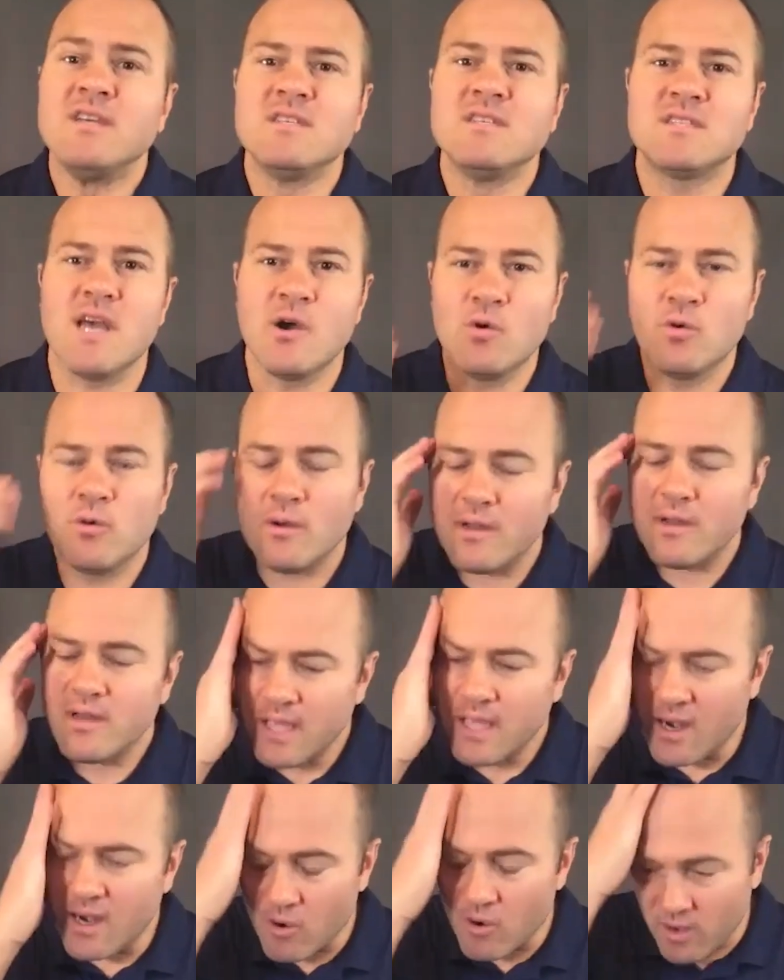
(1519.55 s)
So,
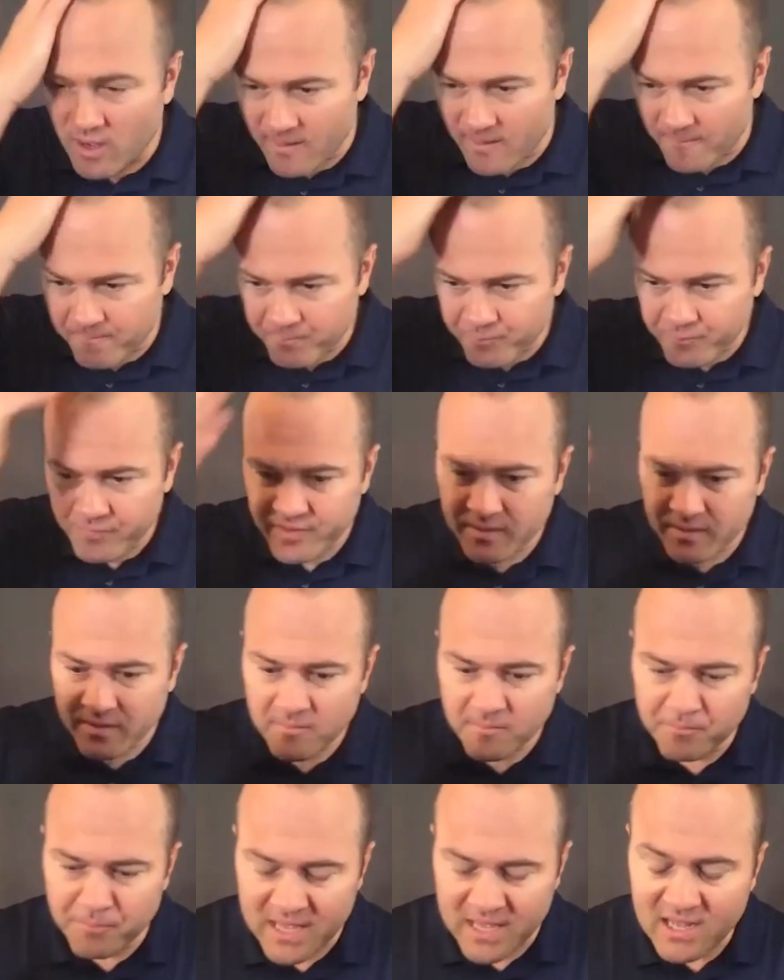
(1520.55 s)
you know,
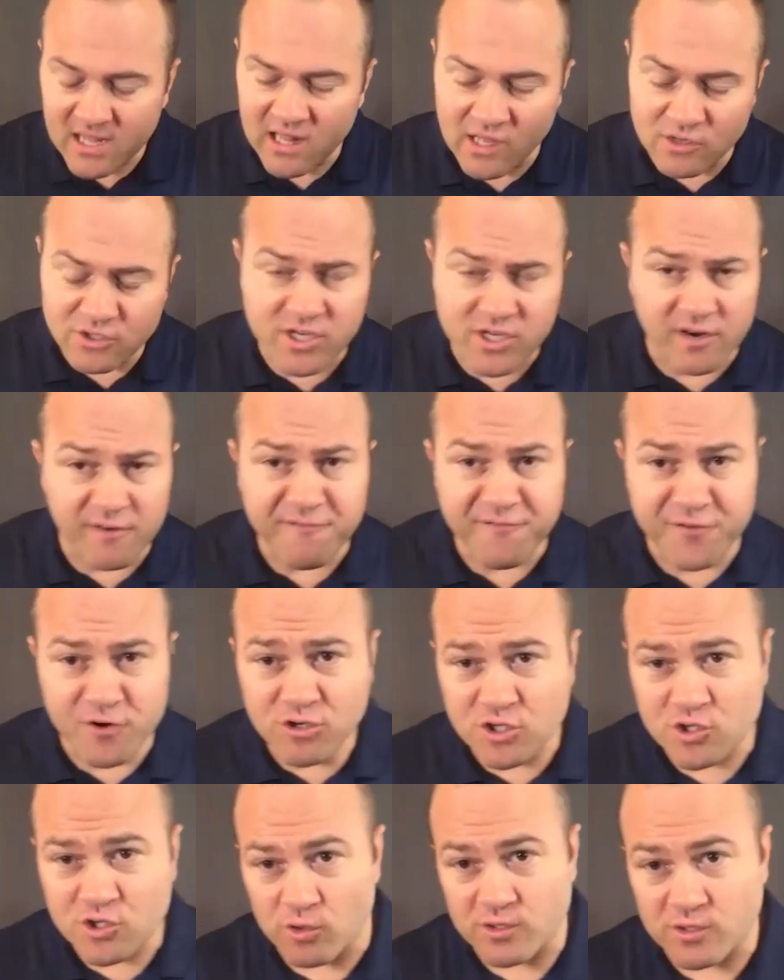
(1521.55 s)
being closer to
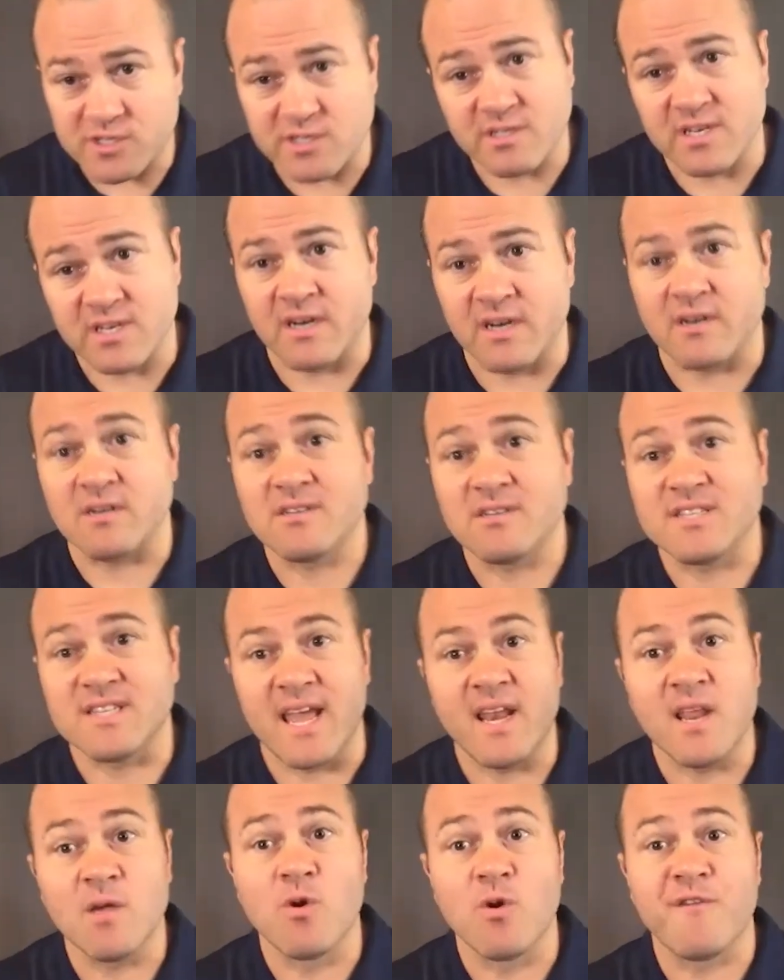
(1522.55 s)
food sources and
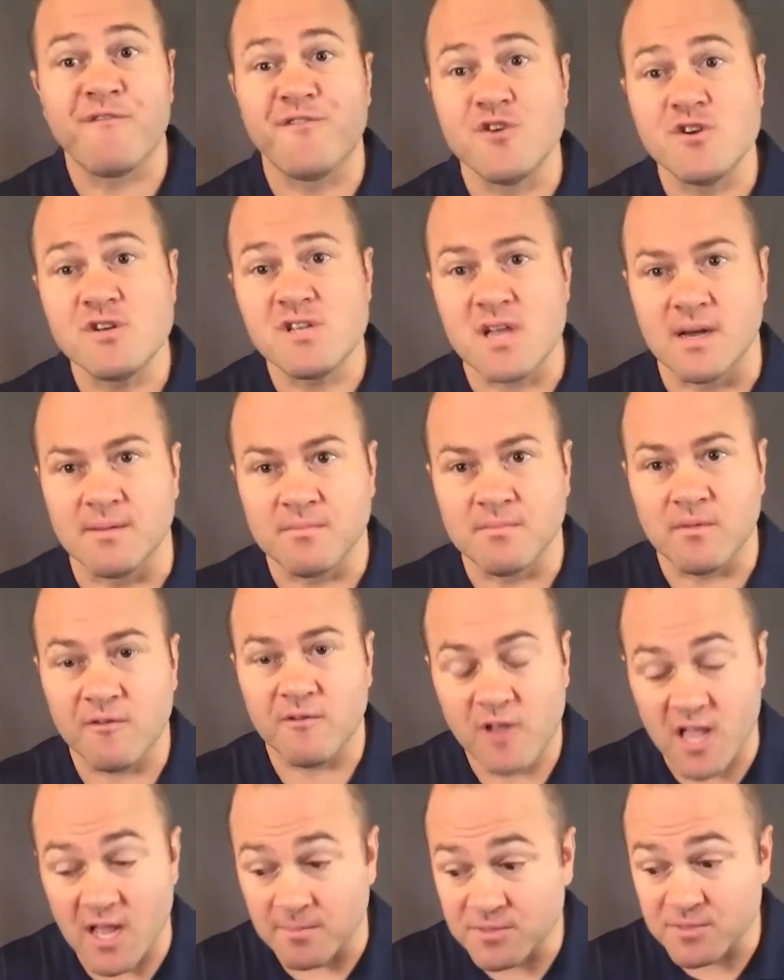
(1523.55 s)
understanding where food com-
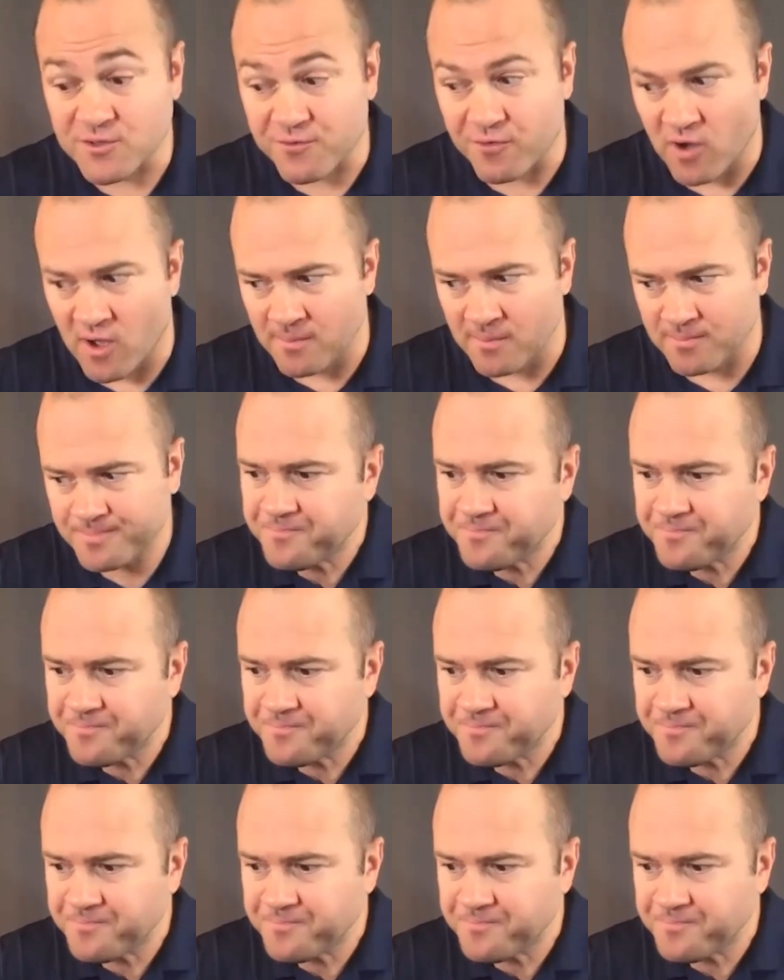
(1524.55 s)
comes from.